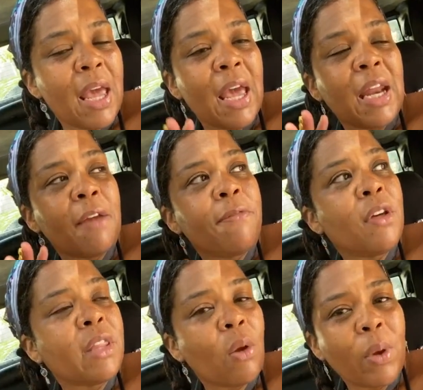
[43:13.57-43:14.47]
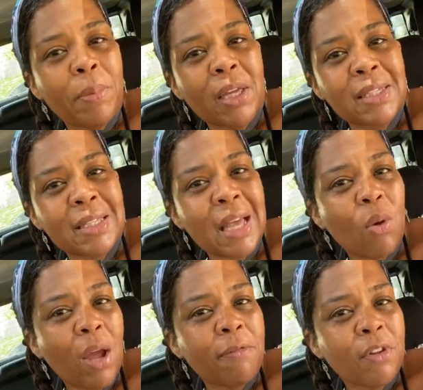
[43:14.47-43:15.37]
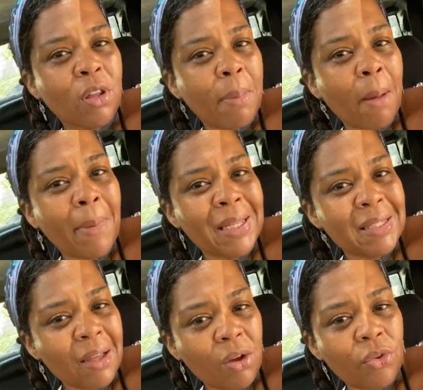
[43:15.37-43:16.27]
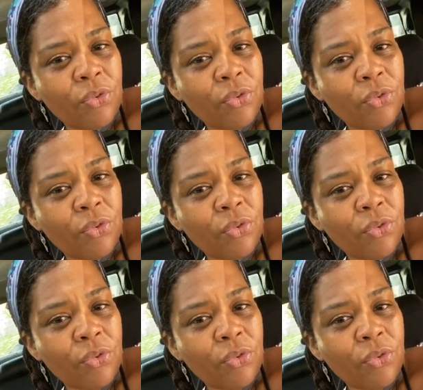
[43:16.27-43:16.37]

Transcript: And I feel that way because that's how I feel about myself.